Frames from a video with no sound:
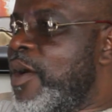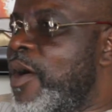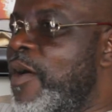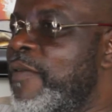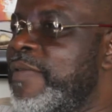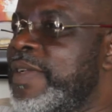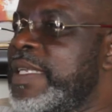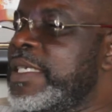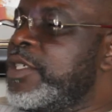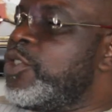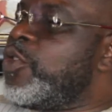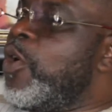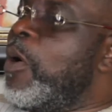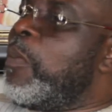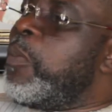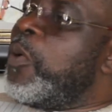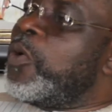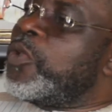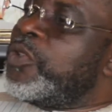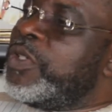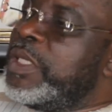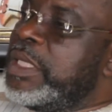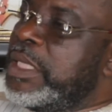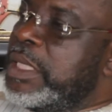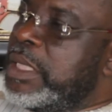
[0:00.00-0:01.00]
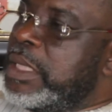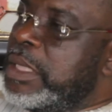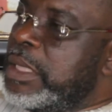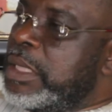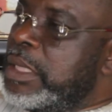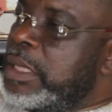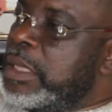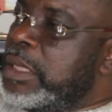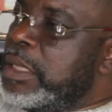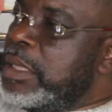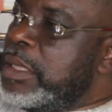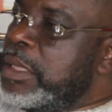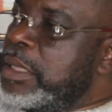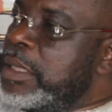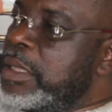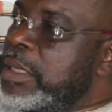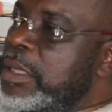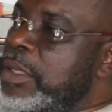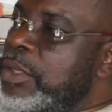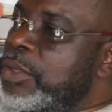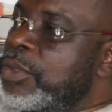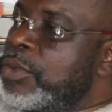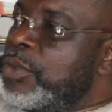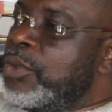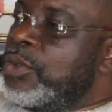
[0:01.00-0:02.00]
of this opportunity
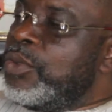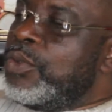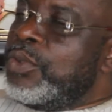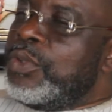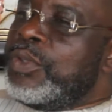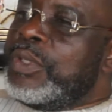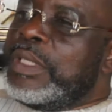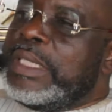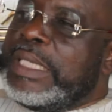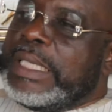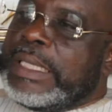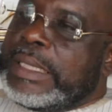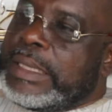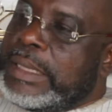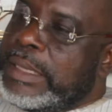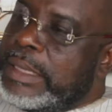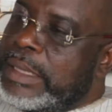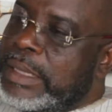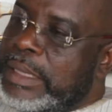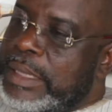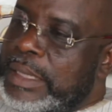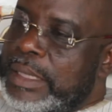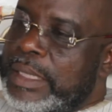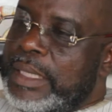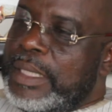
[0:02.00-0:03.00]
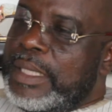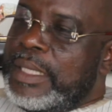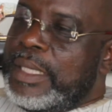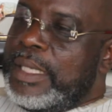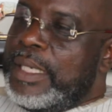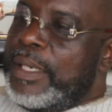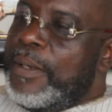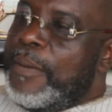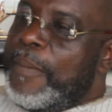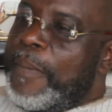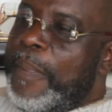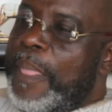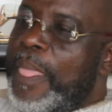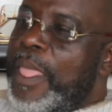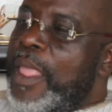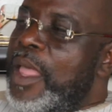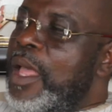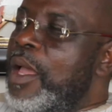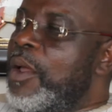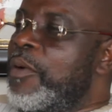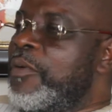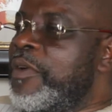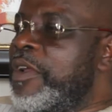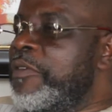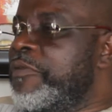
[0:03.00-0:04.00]
to do this
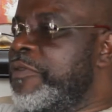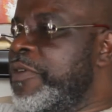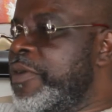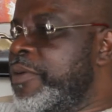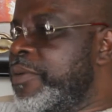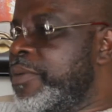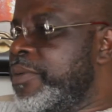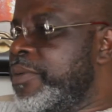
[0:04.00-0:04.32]
review.